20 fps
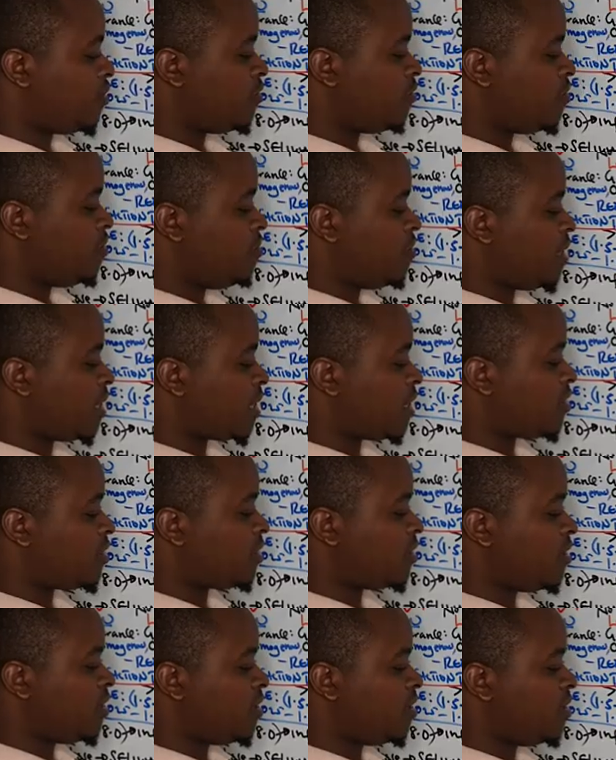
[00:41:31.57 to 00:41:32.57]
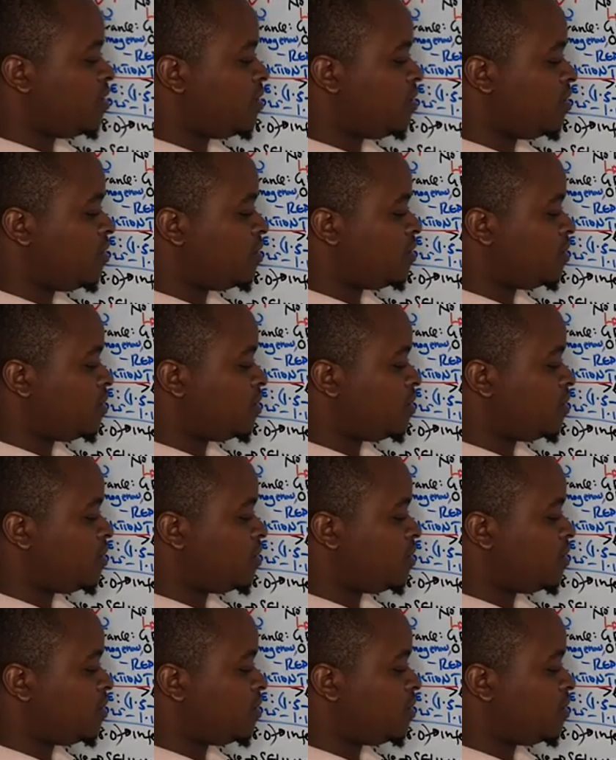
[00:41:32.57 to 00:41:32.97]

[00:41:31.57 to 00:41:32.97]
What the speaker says: We make a thin